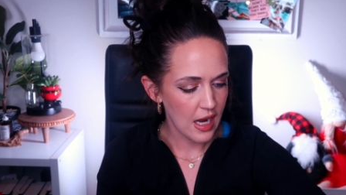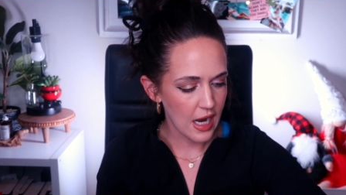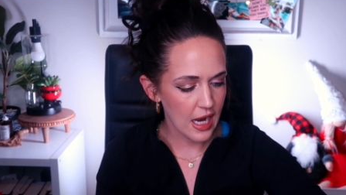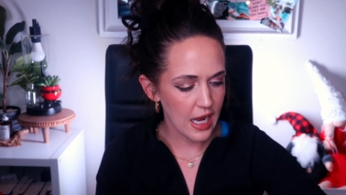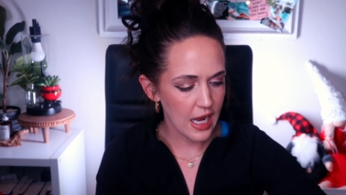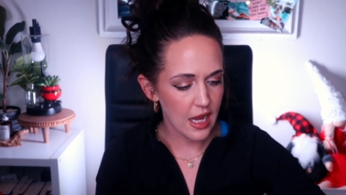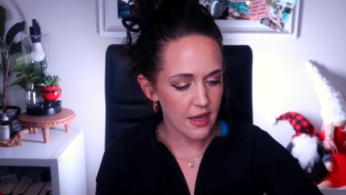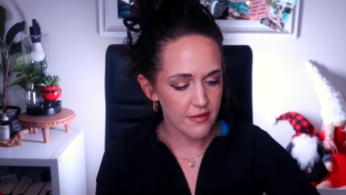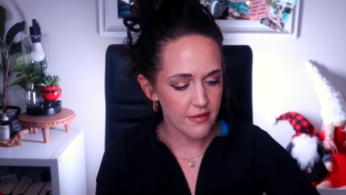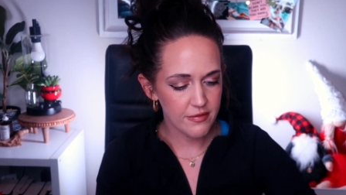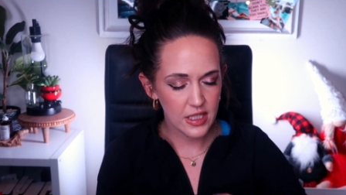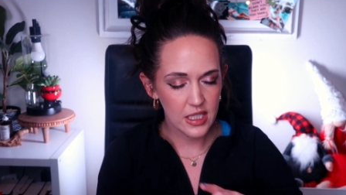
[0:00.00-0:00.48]

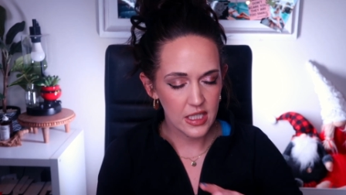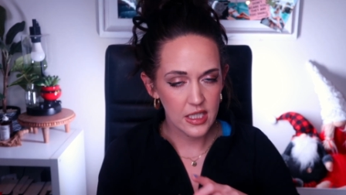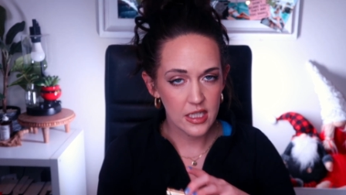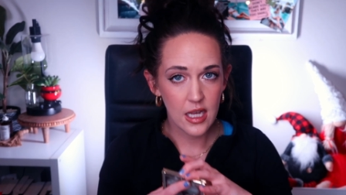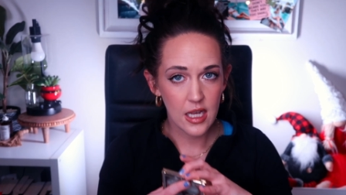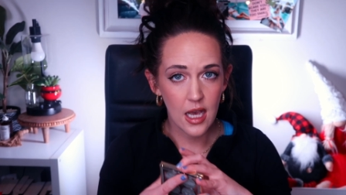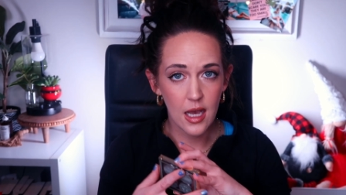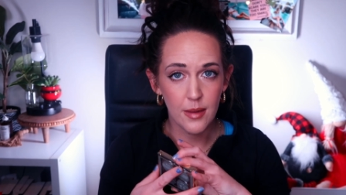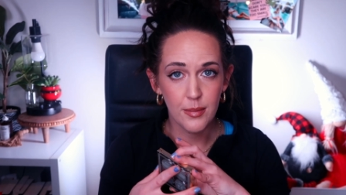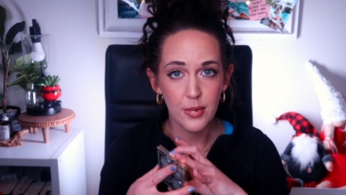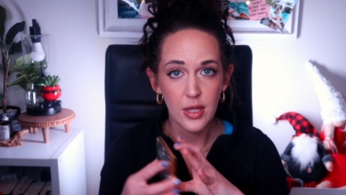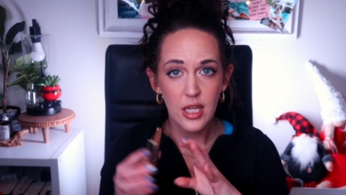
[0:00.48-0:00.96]
I have the
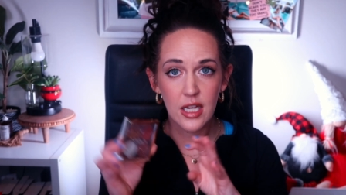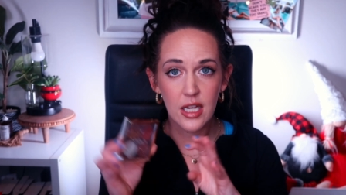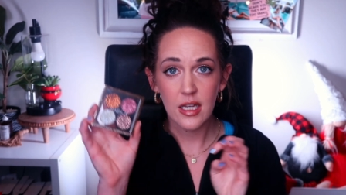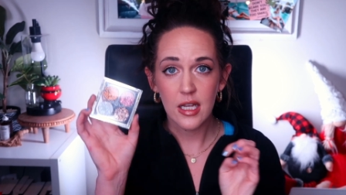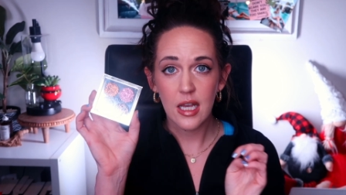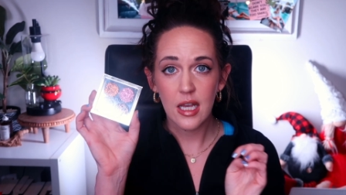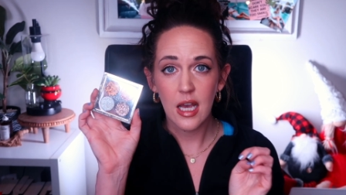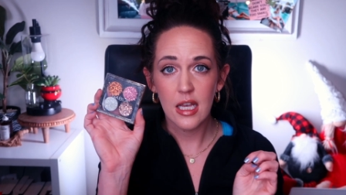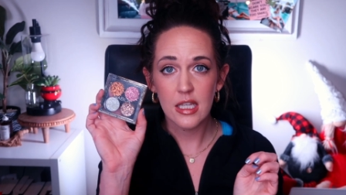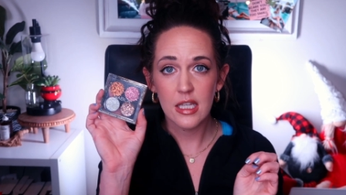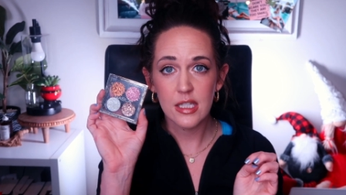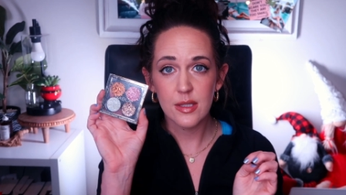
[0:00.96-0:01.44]

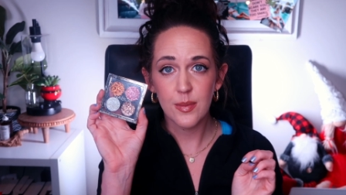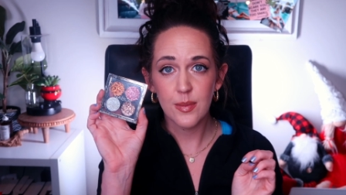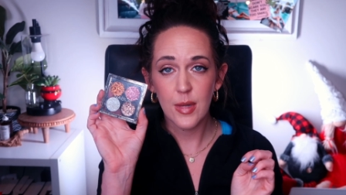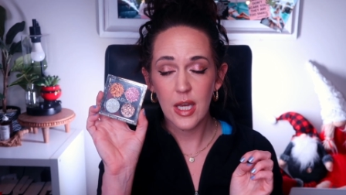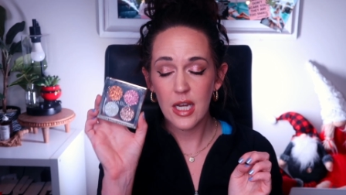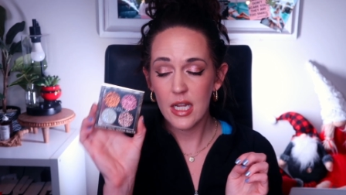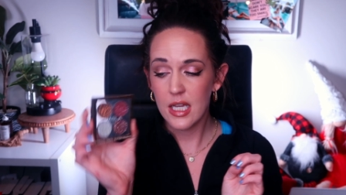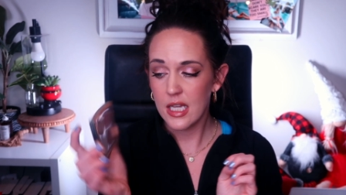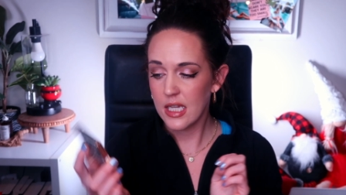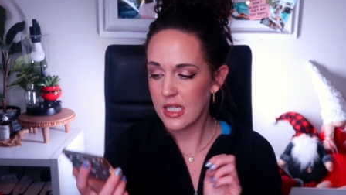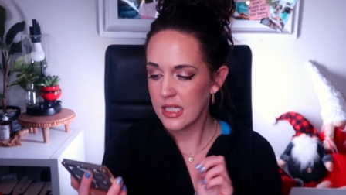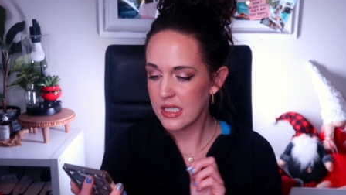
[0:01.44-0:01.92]
Nabla
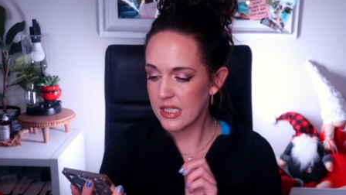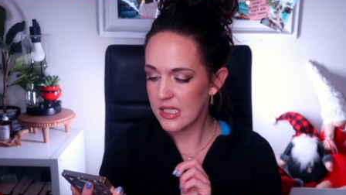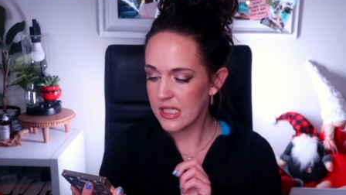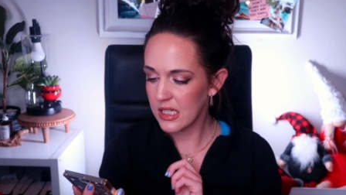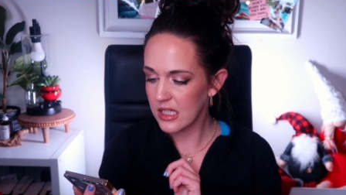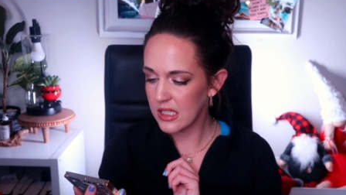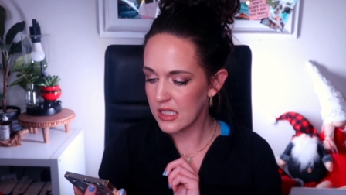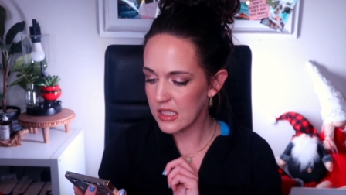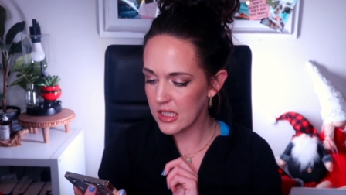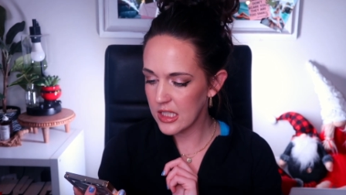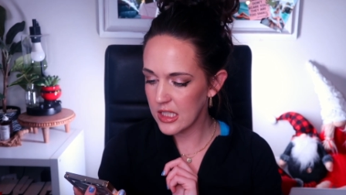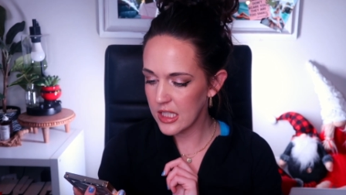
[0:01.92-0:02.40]
Cosmetics
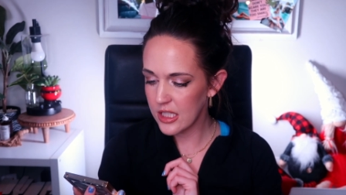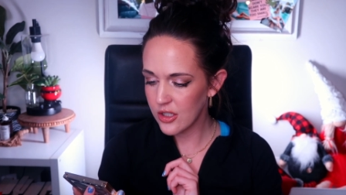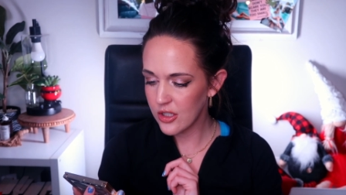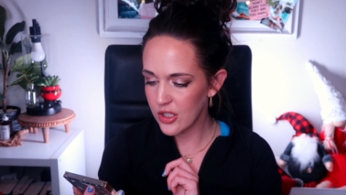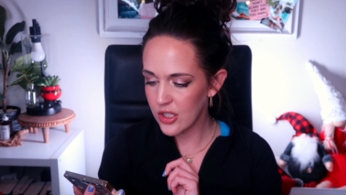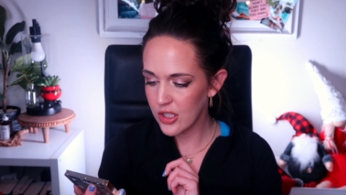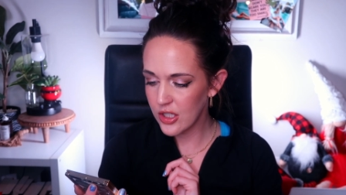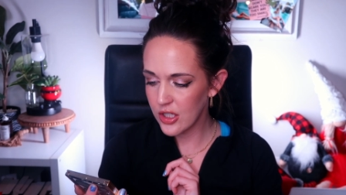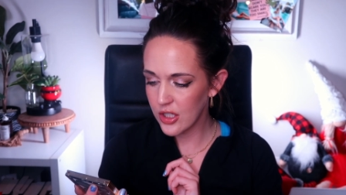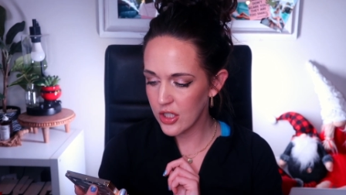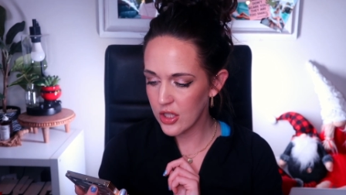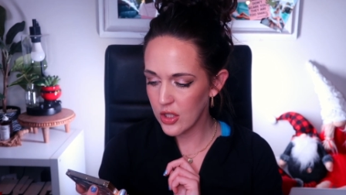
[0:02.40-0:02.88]

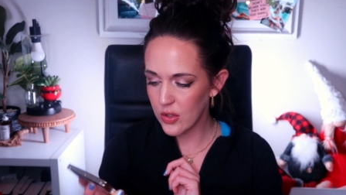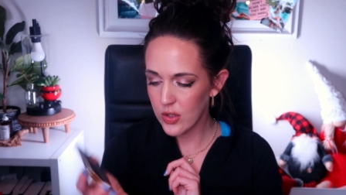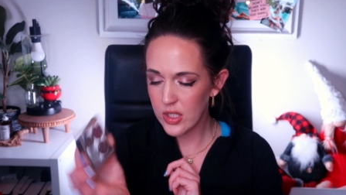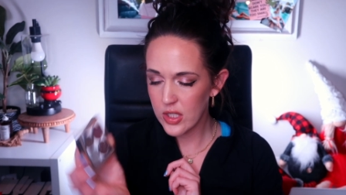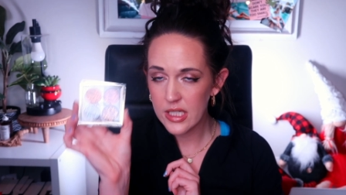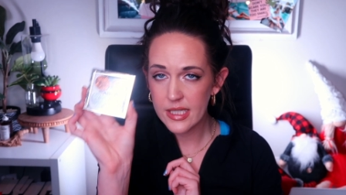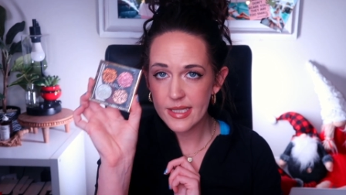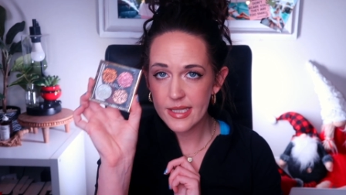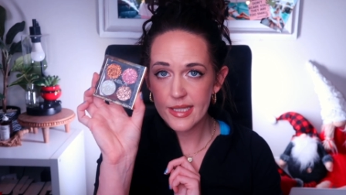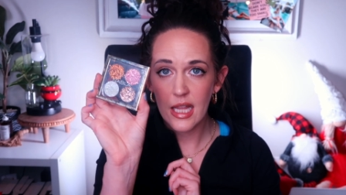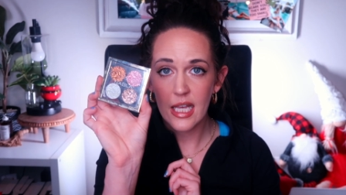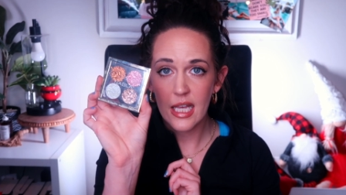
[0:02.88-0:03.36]
Glitter
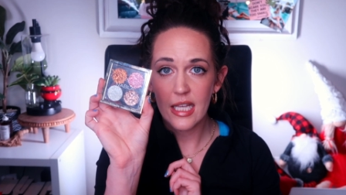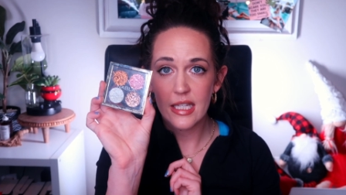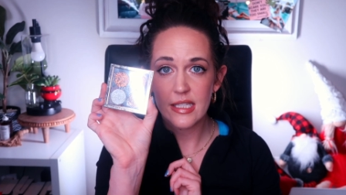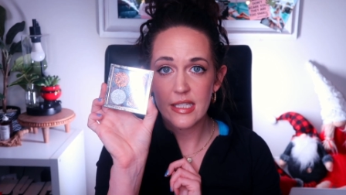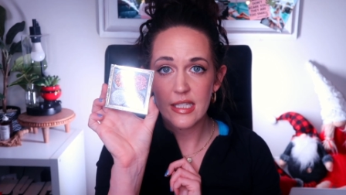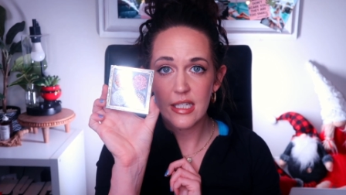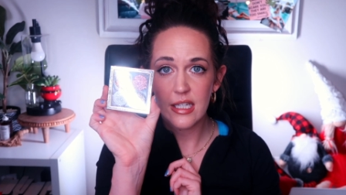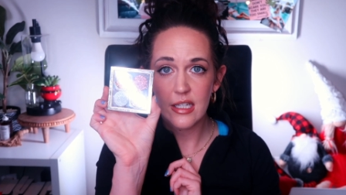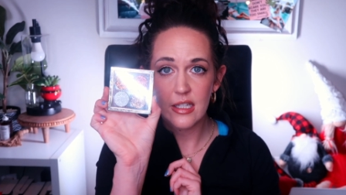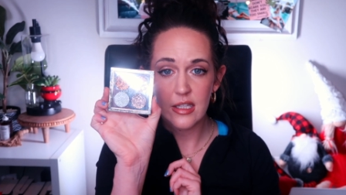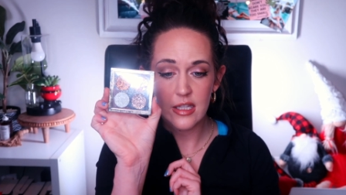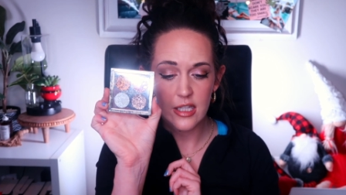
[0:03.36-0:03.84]
Glorious
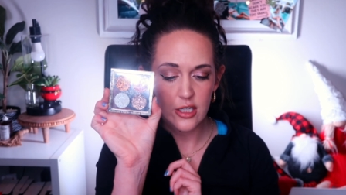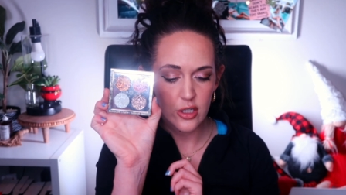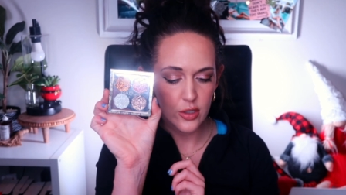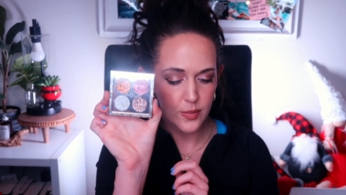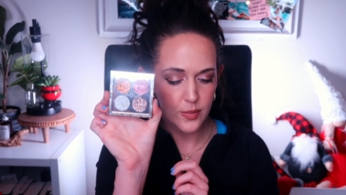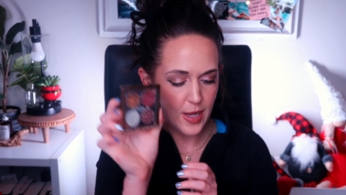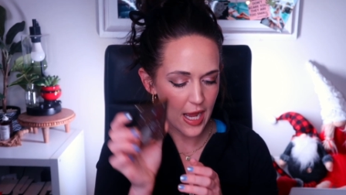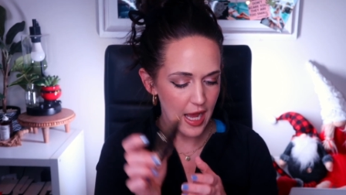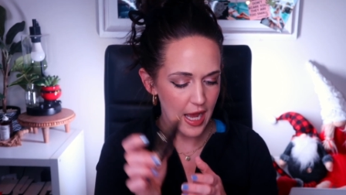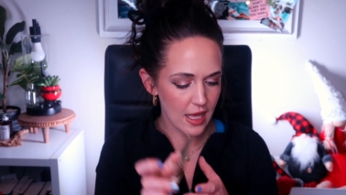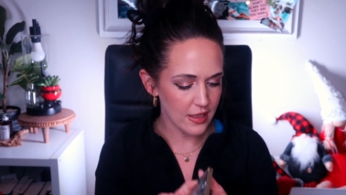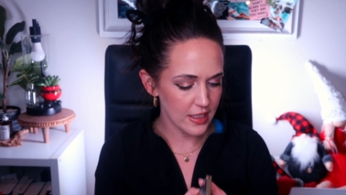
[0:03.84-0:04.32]
Lights
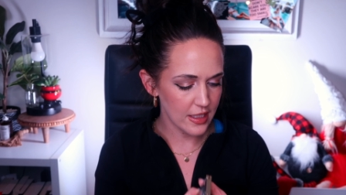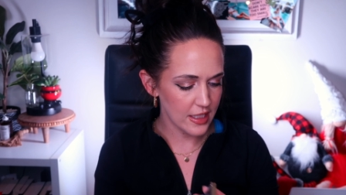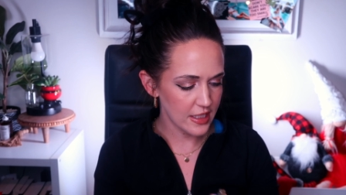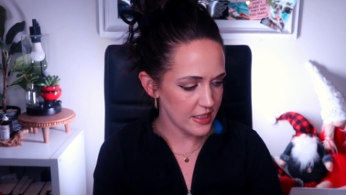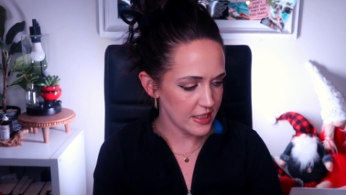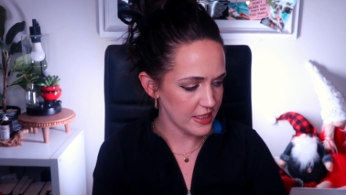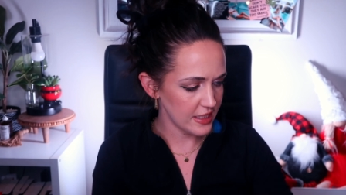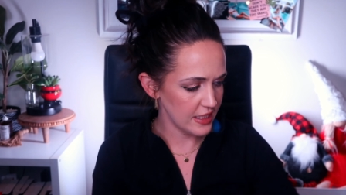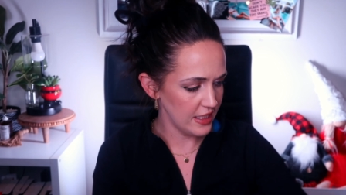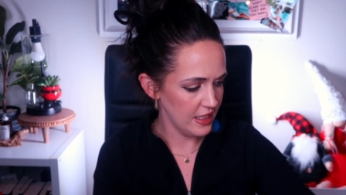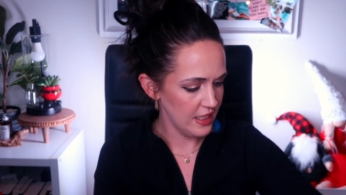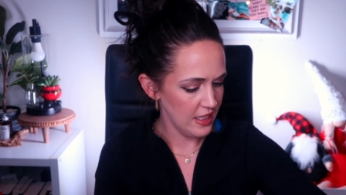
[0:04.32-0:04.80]
Glitter
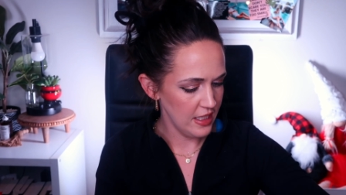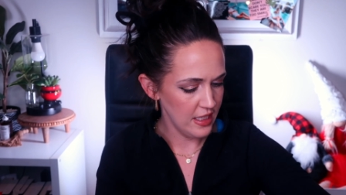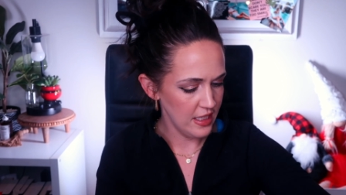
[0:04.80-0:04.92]
palette.